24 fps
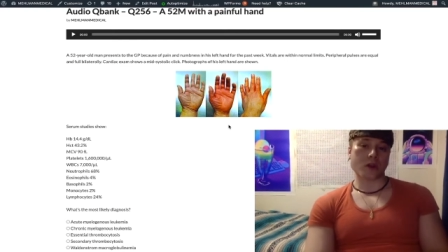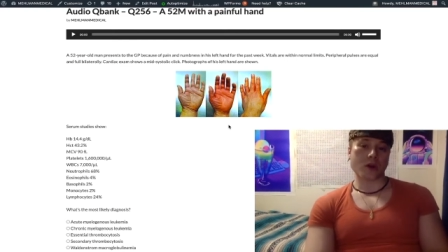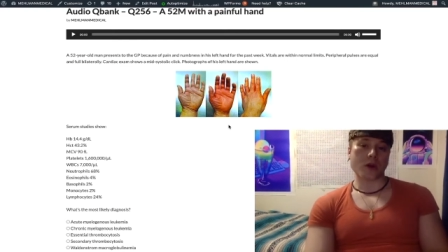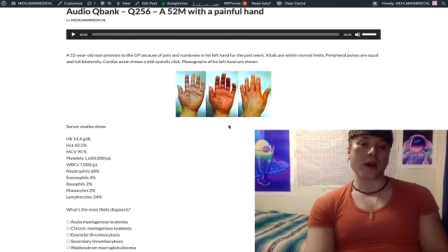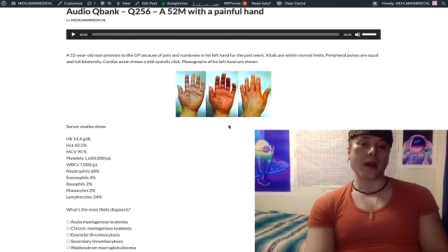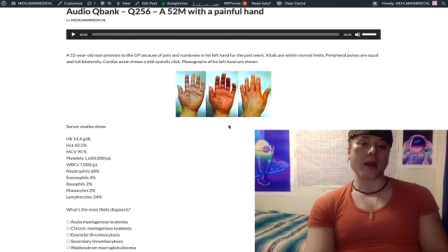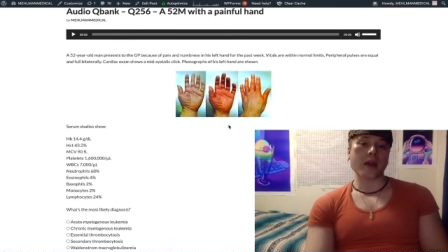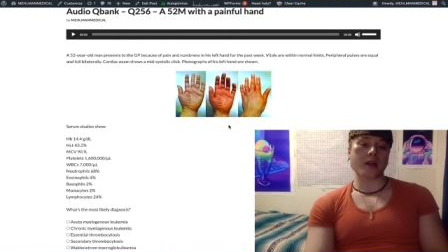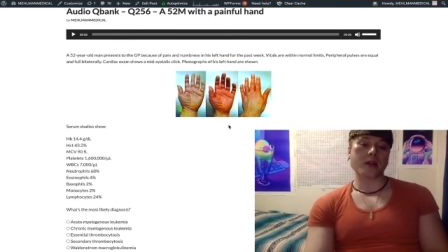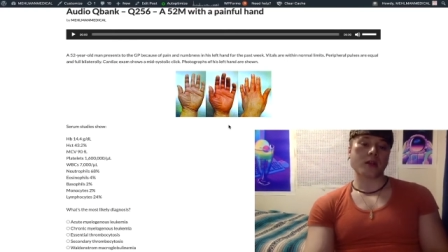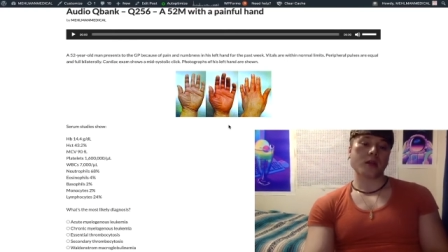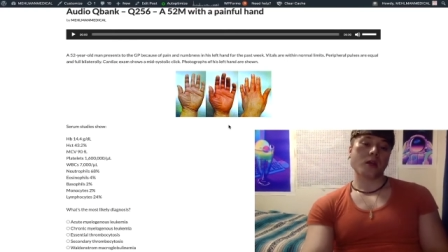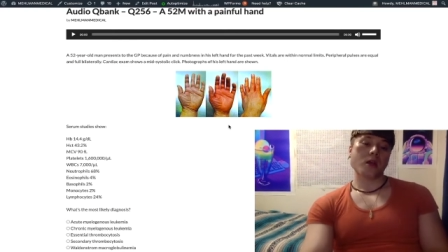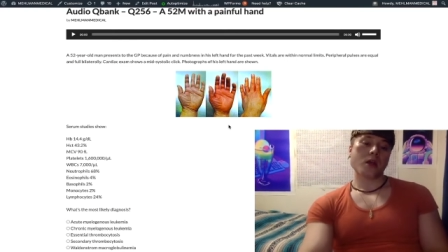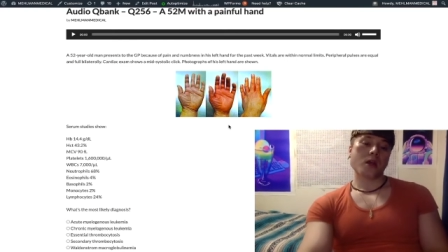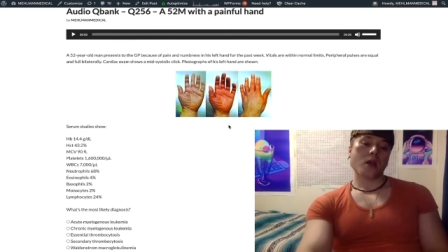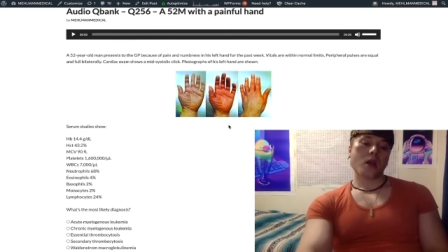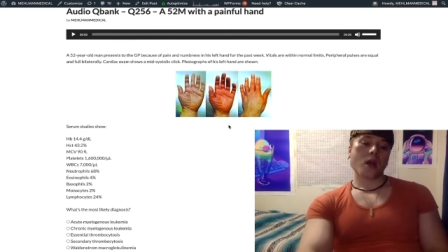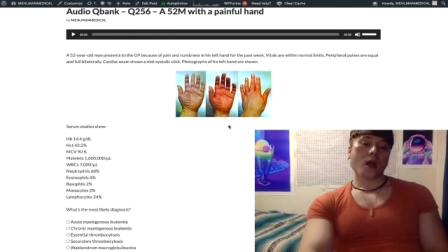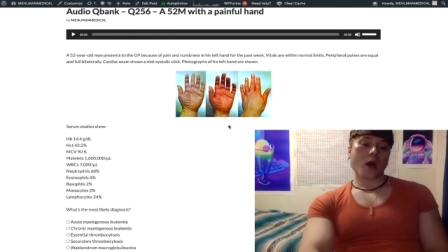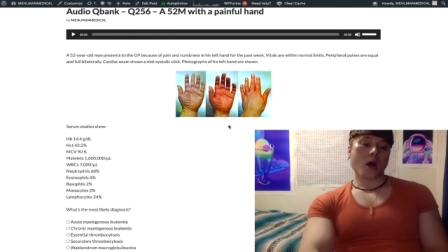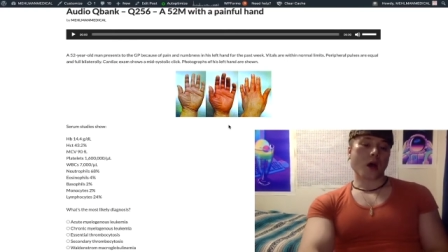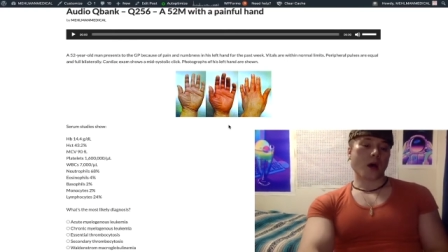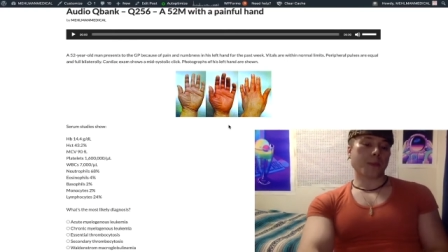all right?
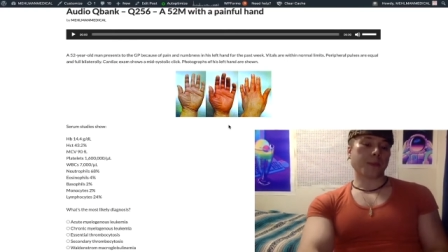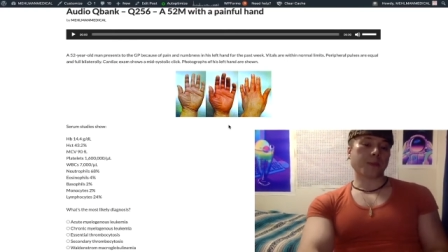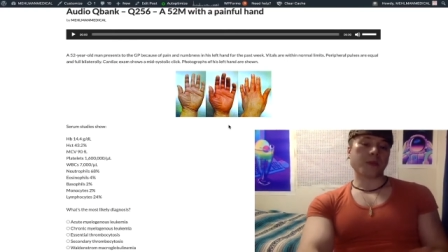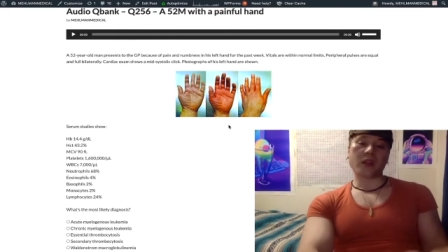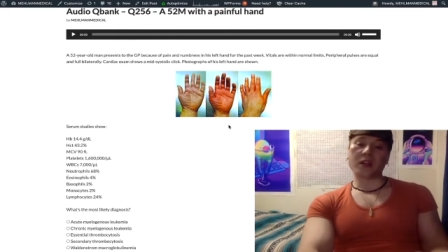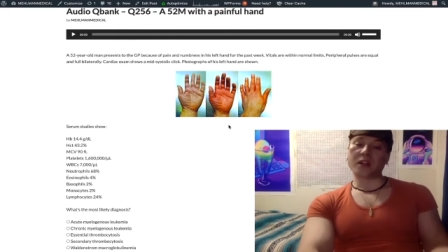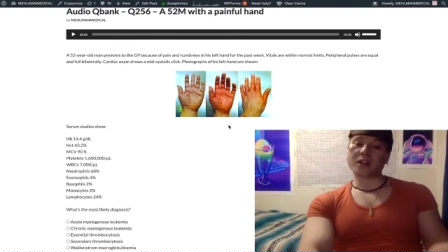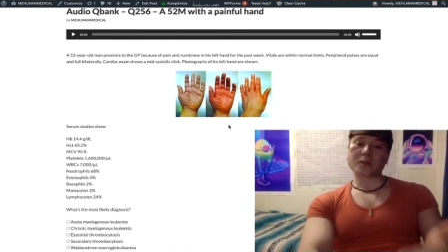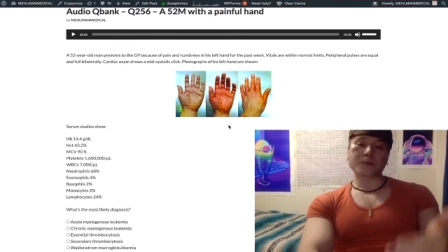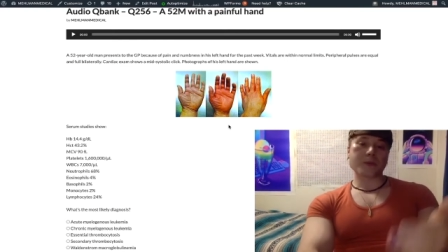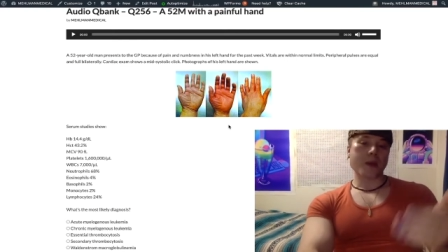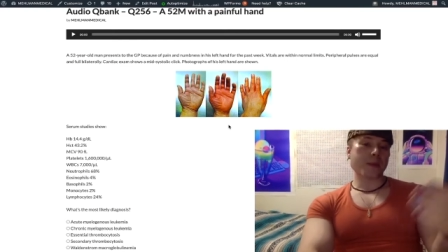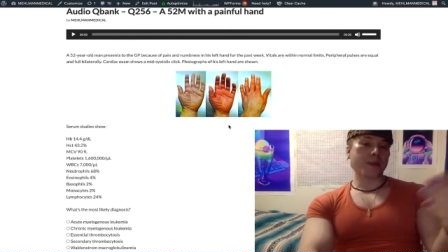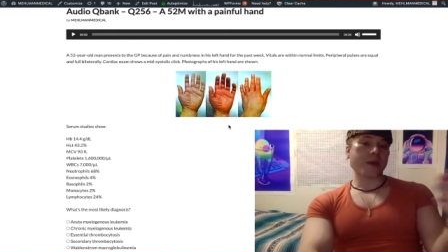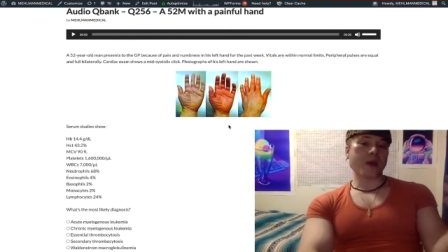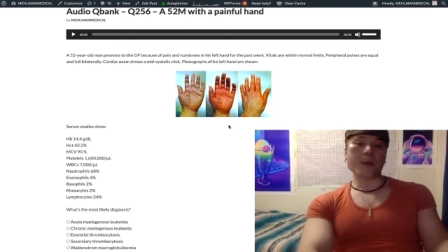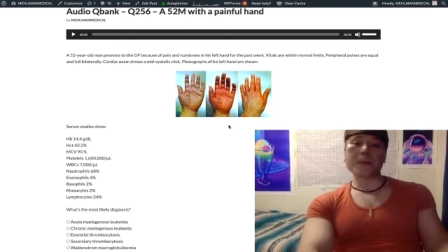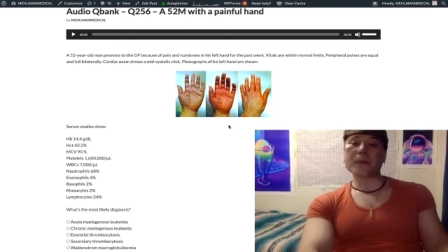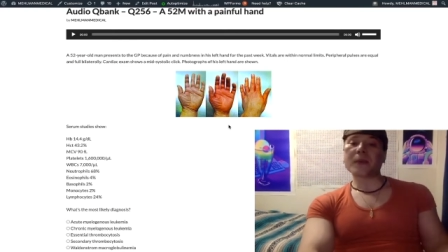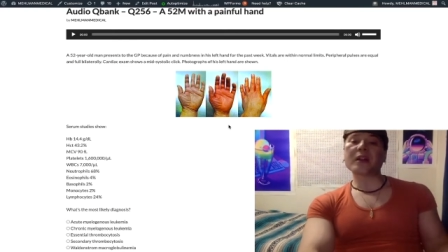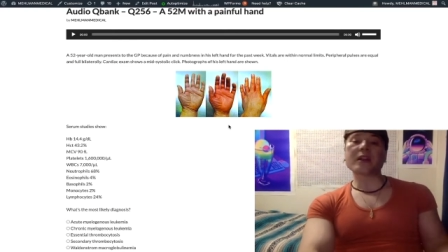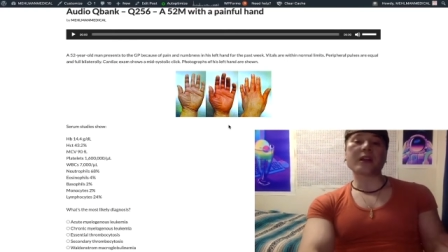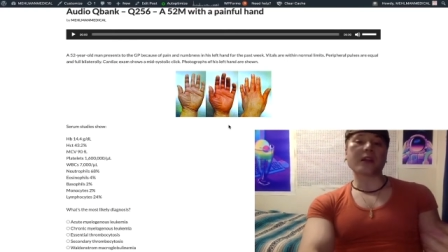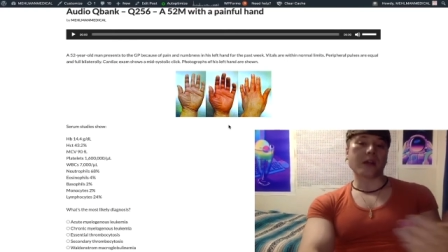Uh, platelets might be a
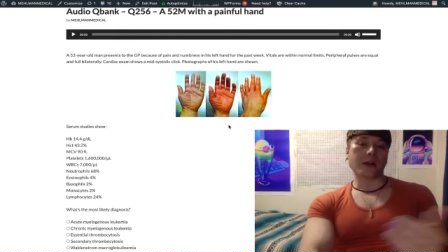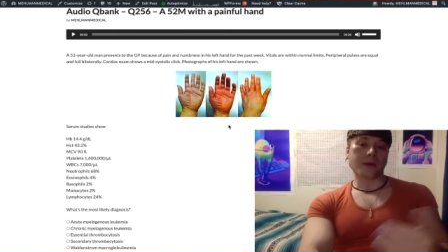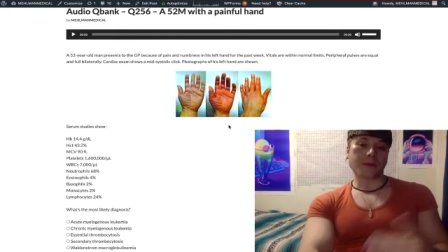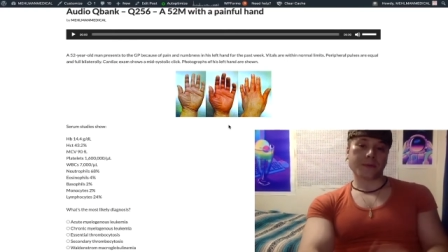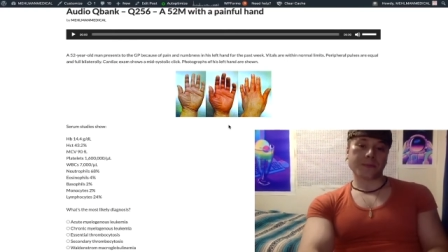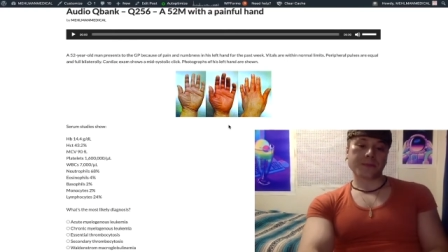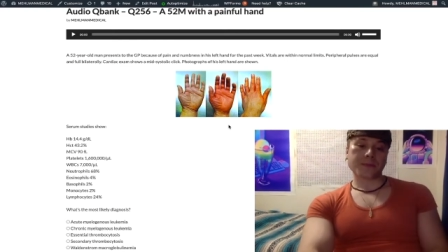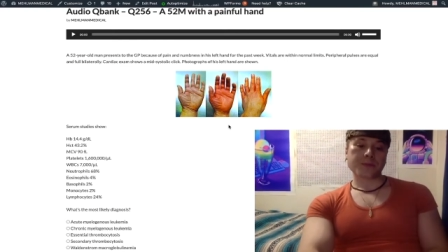million.